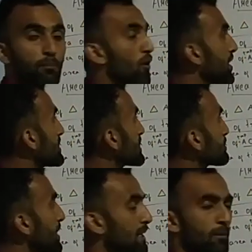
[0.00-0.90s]
point is
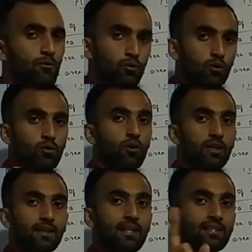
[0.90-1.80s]
made up of two
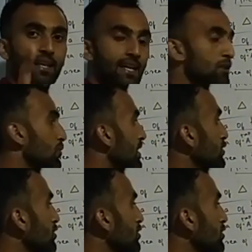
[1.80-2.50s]
coordinates x1,